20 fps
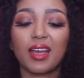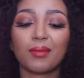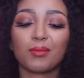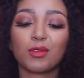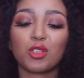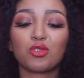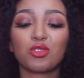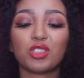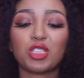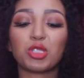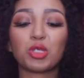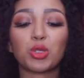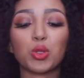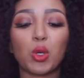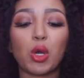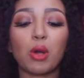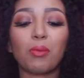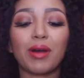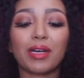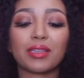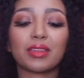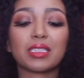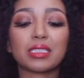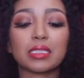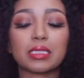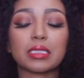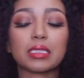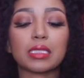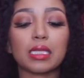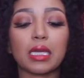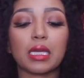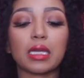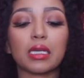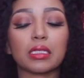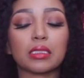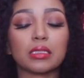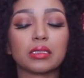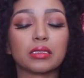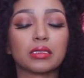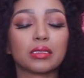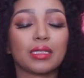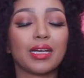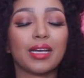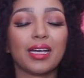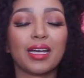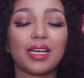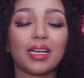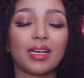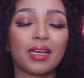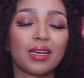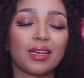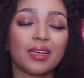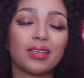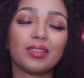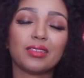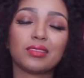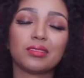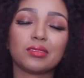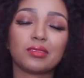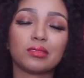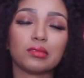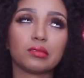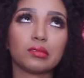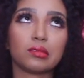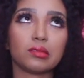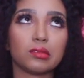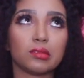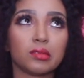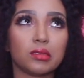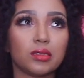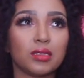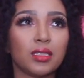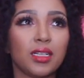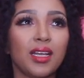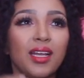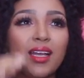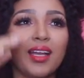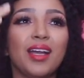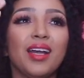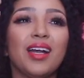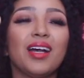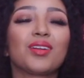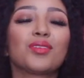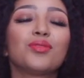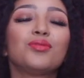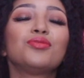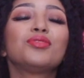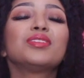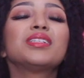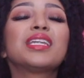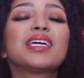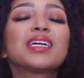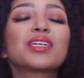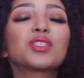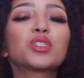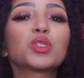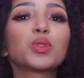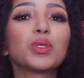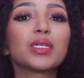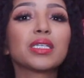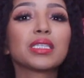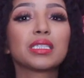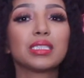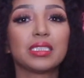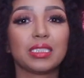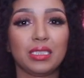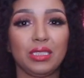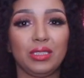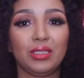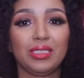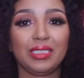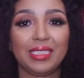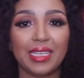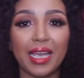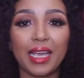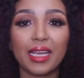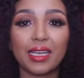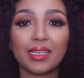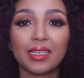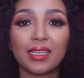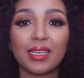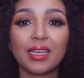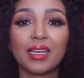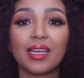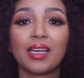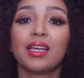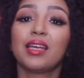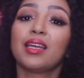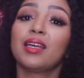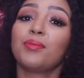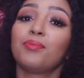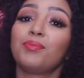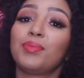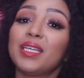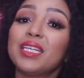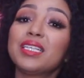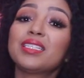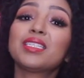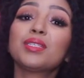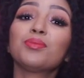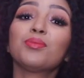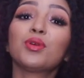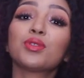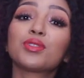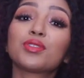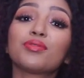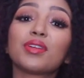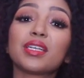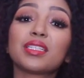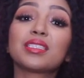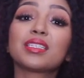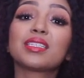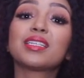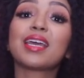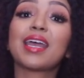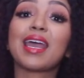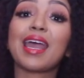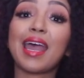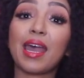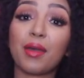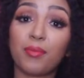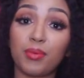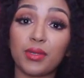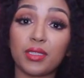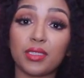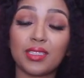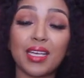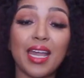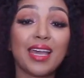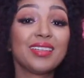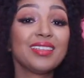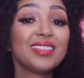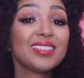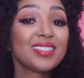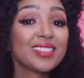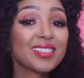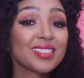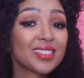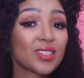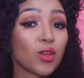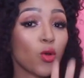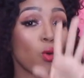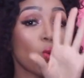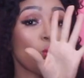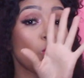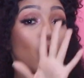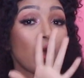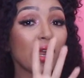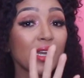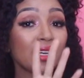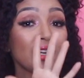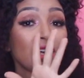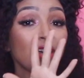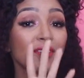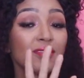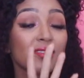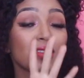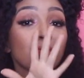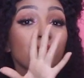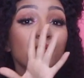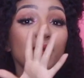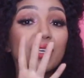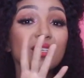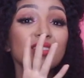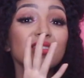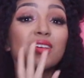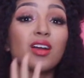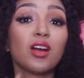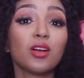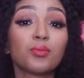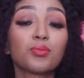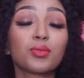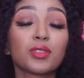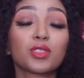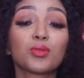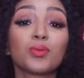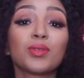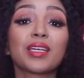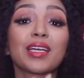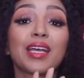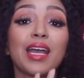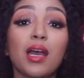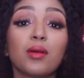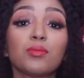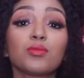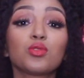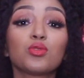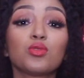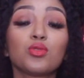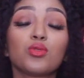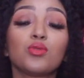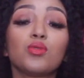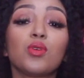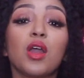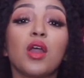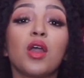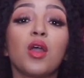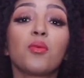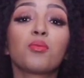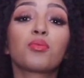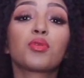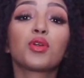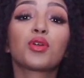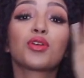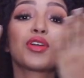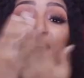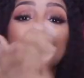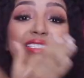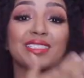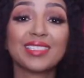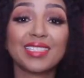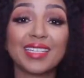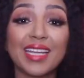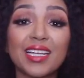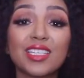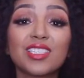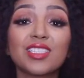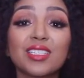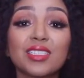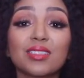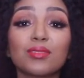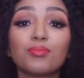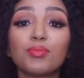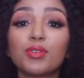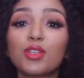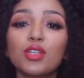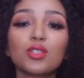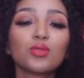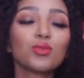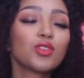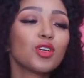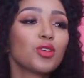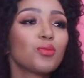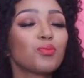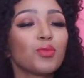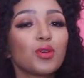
I'm not really sure about this thing. have, I don't feel like doing this today being demotivated happens. And this is one of the biggest culprits when it comes to procrastination. Because we're not